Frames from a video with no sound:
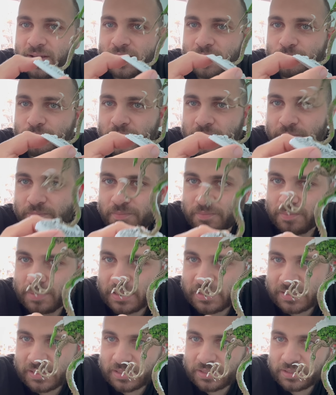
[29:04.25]
But
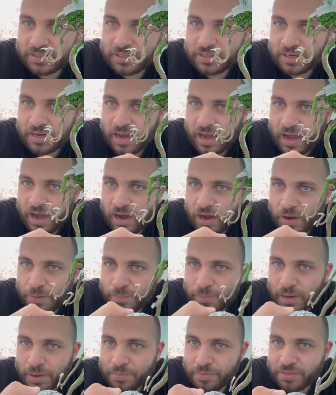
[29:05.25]
basically,
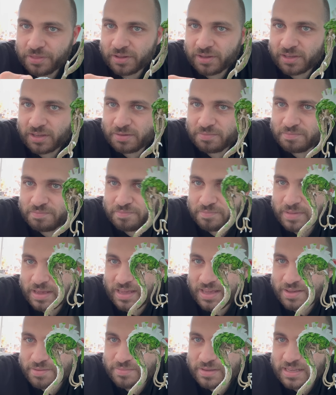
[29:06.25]
I'm thinking
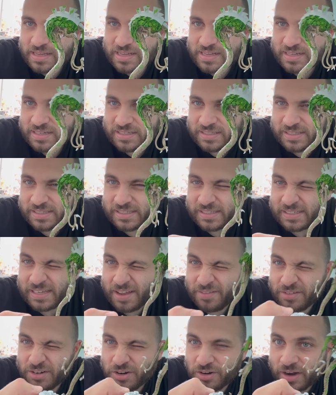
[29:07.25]
maybe
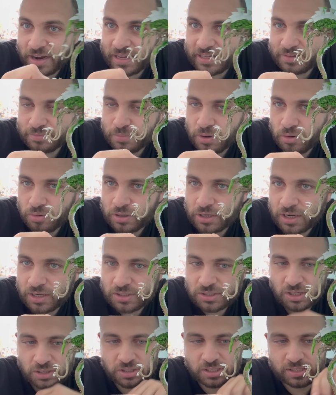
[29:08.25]
7 or 8 polka
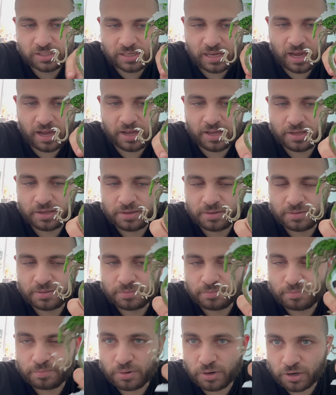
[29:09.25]
dots on this guy
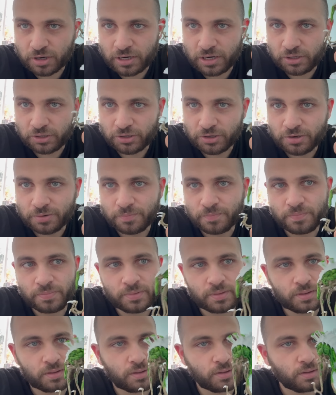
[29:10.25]
per color.
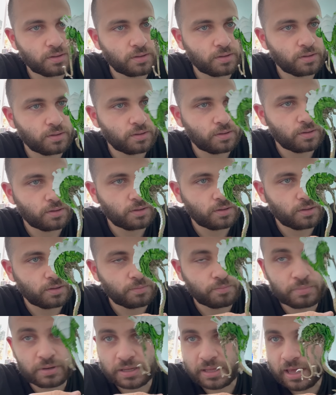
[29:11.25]

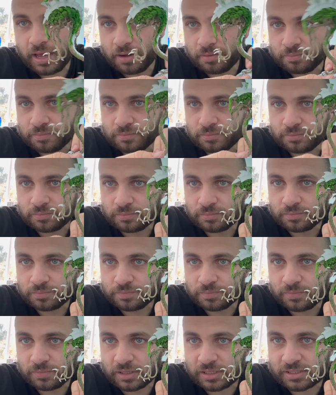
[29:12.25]
But yeah,
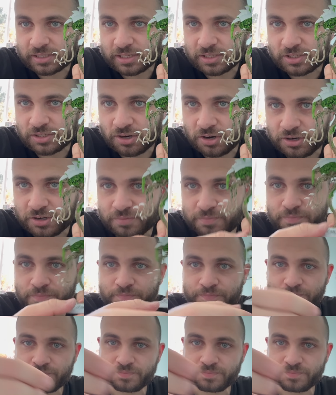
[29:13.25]
let's get started.